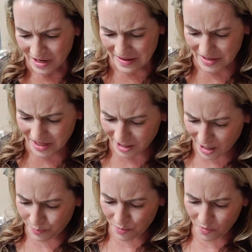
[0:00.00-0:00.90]
And then a
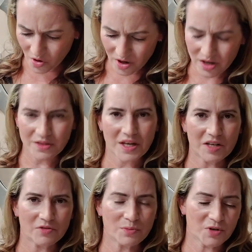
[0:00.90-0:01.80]
couple more that
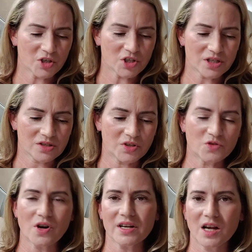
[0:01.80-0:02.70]
I've repurchased. The
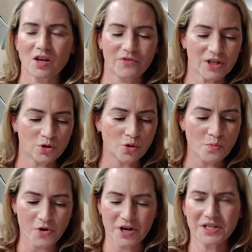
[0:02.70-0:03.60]
Drunk Elephant
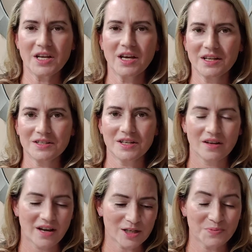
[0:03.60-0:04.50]
Umbra
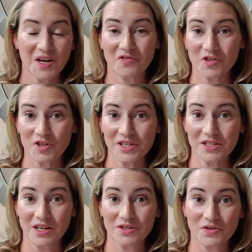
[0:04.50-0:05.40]
Tint SPF 30
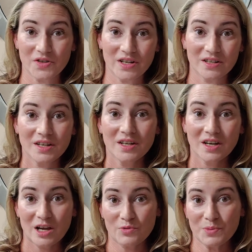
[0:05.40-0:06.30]
sunscreen.
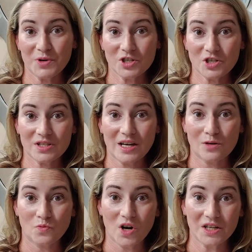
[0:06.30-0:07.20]
I repurchased
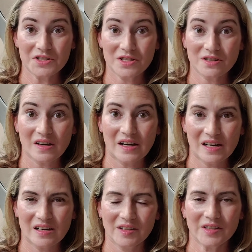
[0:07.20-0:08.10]
that once.
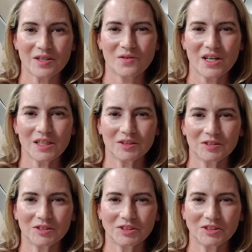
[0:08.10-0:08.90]
Uh, you know what?